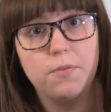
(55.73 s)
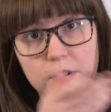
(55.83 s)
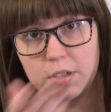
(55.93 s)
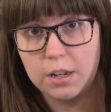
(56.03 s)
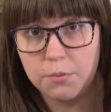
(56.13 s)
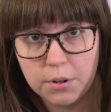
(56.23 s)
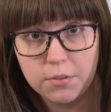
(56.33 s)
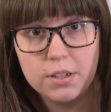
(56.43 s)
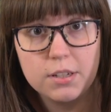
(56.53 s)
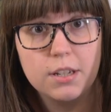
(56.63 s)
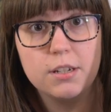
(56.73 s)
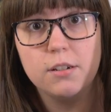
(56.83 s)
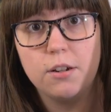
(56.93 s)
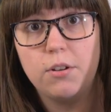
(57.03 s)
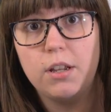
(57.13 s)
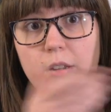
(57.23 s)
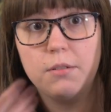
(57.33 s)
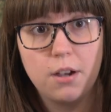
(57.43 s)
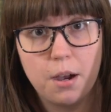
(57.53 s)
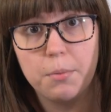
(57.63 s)
is kind of one of these legendary
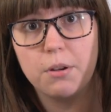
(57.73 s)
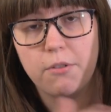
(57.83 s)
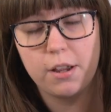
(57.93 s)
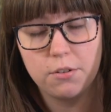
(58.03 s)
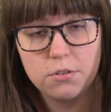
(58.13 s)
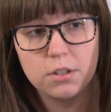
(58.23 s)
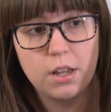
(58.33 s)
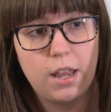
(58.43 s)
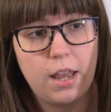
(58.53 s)
comic writers,